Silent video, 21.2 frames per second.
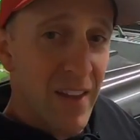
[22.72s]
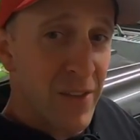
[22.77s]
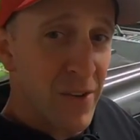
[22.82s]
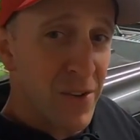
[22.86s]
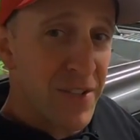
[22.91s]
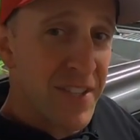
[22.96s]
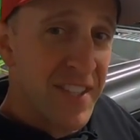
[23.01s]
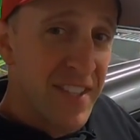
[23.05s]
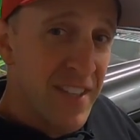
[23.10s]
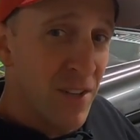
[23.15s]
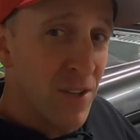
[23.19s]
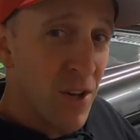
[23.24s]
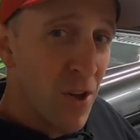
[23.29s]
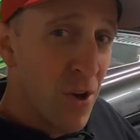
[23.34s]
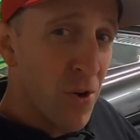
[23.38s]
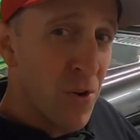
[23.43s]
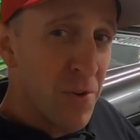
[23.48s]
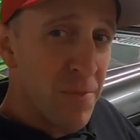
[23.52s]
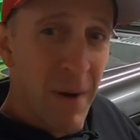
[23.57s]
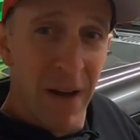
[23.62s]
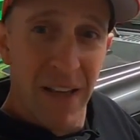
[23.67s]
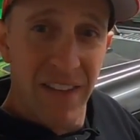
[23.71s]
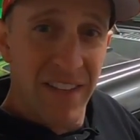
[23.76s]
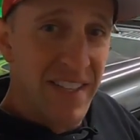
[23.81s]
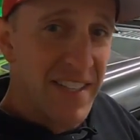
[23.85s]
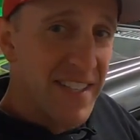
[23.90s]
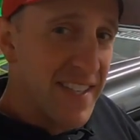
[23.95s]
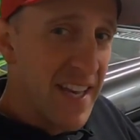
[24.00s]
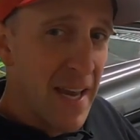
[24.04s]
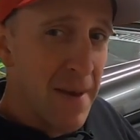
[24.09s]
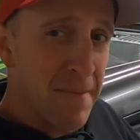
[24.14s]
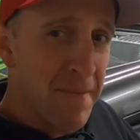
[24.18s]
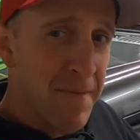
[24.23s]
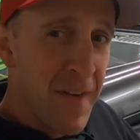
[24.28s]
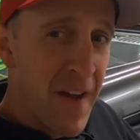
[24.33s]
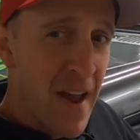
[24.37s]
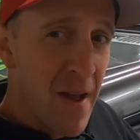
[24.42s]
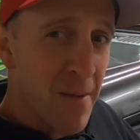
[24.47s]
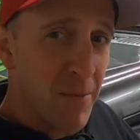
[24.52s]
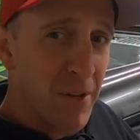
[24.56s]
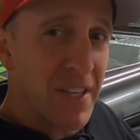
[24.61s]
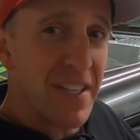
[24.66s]
they're still owned by the same
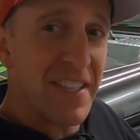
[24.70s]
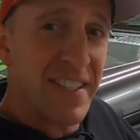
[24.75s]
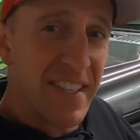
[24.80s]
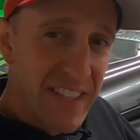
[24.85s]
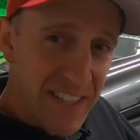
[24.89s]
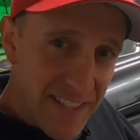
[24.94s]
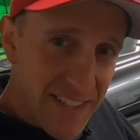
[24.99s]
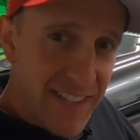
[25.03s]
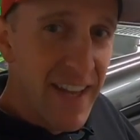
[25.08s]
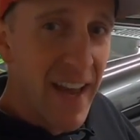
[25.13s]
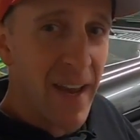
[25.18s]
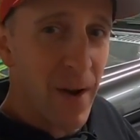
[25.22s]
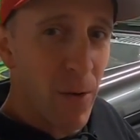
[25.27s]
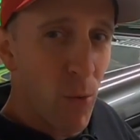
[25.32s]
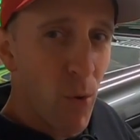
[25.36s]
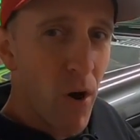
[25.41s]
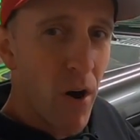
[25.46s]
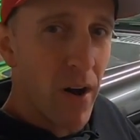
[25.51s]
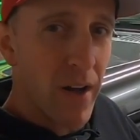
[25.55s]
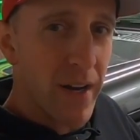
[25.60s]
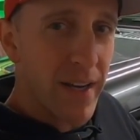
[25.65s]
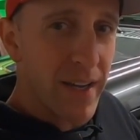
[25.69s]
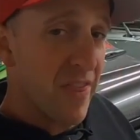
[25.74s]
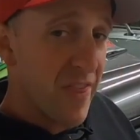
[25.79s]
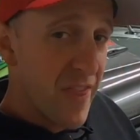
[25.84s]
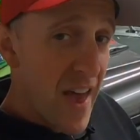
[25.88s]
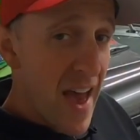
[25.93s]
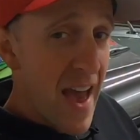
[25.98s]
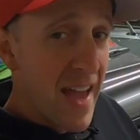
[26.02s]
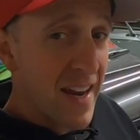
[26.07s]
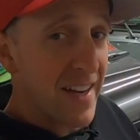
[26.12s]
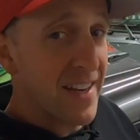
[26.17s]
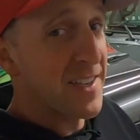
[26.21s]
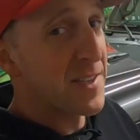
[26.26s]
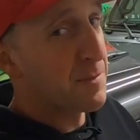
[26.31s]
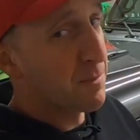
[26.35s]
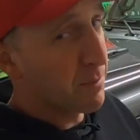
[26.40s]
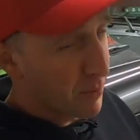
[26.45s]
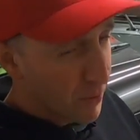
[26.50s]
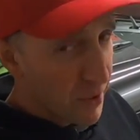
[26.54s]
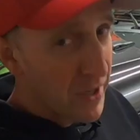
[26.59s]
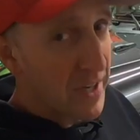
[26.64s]
family since day one. That is
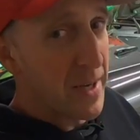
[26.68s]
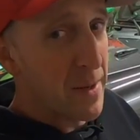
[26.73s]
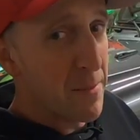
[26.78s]
pretty